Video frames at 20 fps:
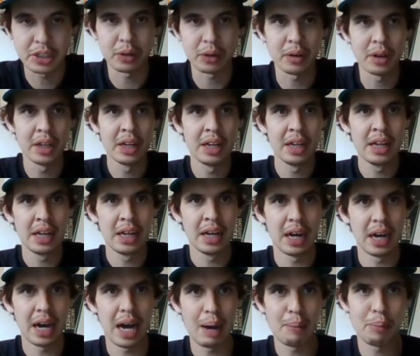So
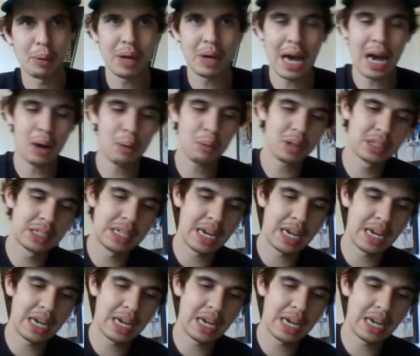about hour